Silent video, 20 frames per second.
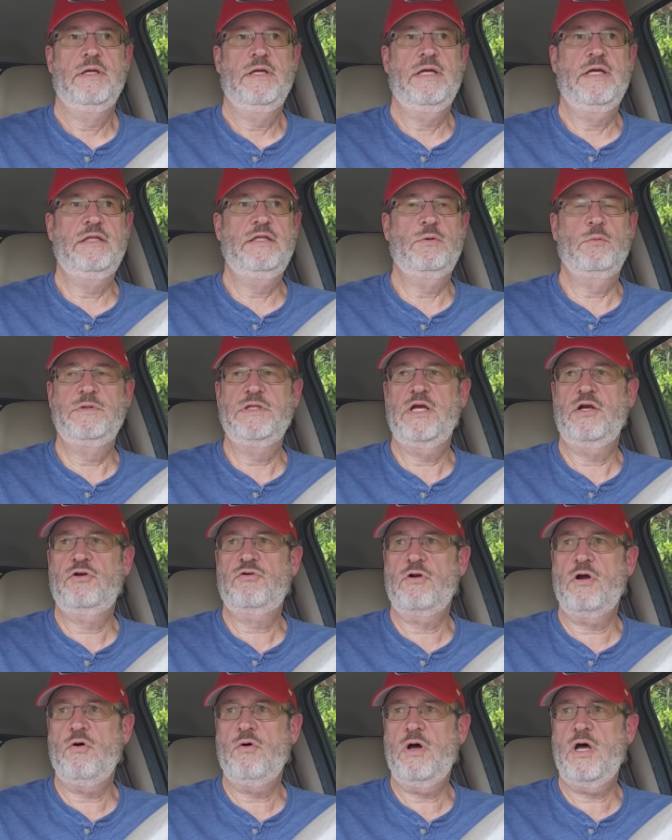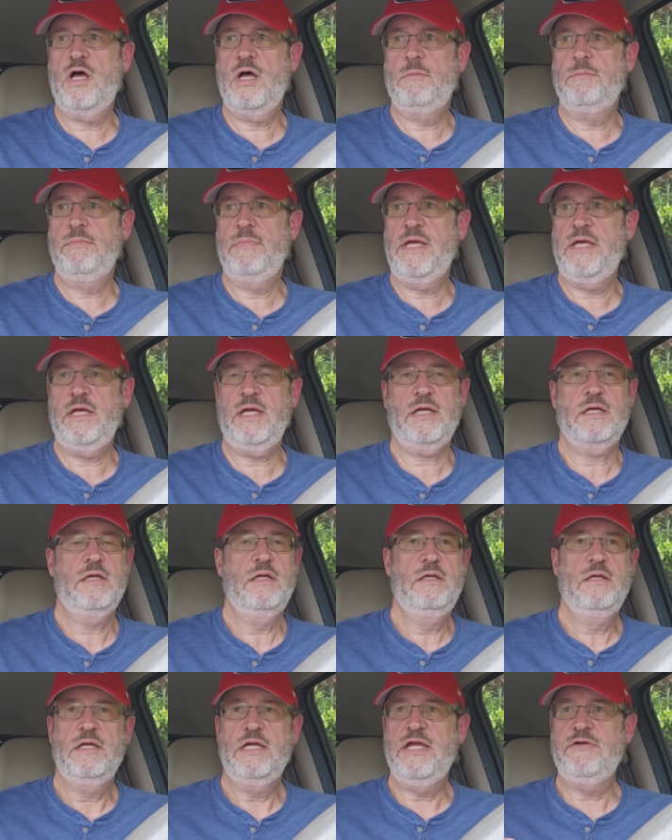And then when they grow up, heck,
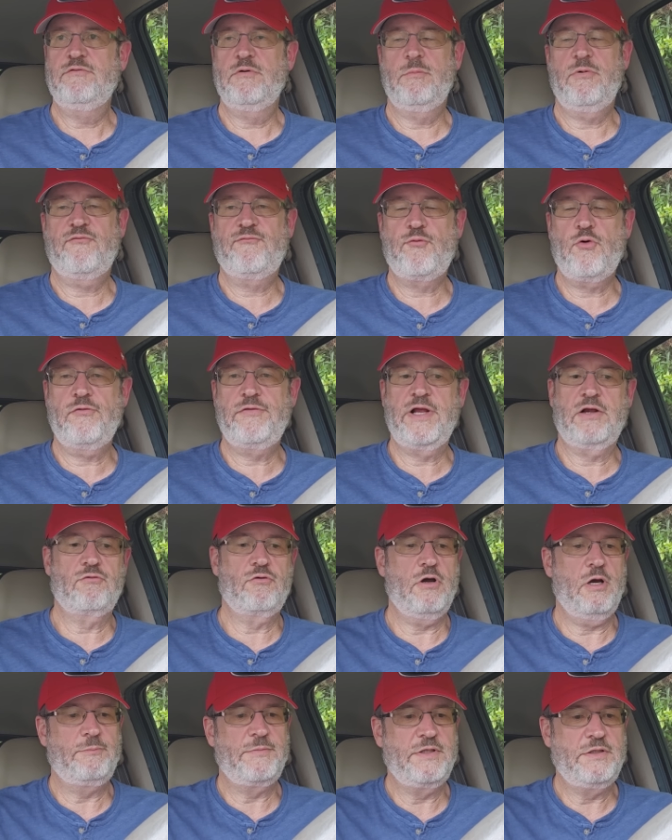even before they grow up,